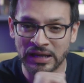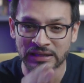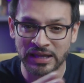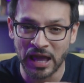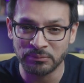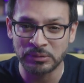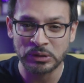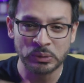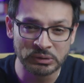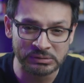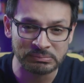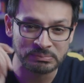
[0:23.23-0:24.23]
can be
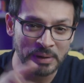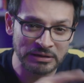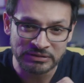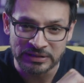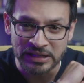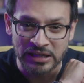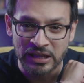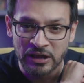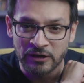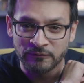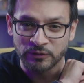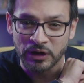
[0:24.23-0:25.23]
used especially
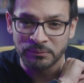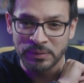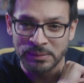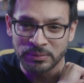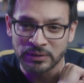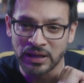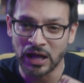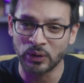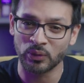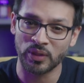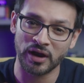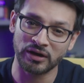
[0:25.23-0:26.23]
for our people
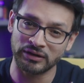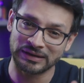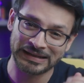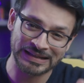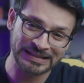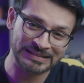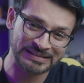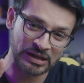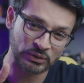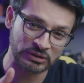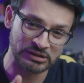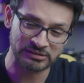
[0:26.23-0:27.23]
out there in
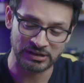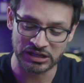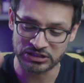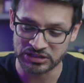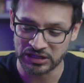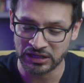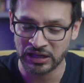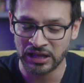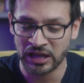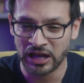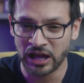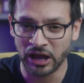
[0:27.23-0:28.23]
Southeast Asia.
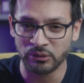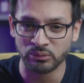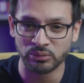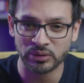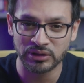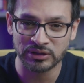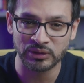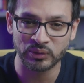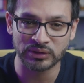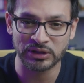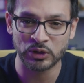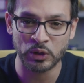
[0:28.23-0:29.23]
I
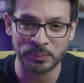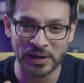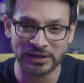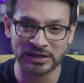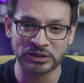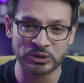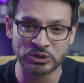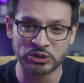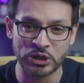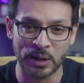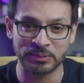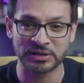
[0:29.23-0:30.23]
really hope I did a good
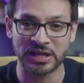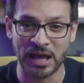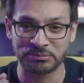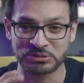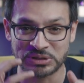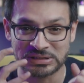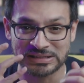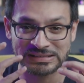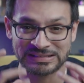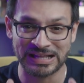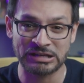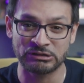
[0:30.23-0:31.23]
job in capturing the
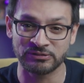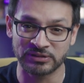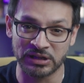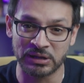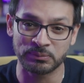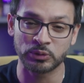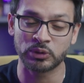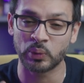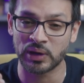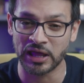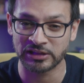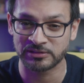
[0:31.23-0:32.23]
scent of Singapore
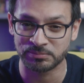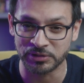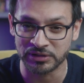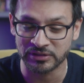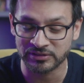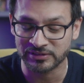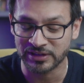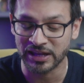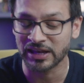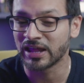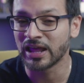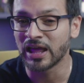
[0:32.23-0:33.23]
when I experienced it.
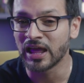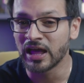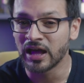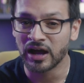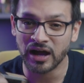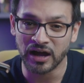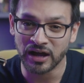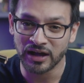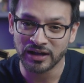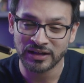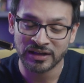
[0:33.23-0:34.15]
I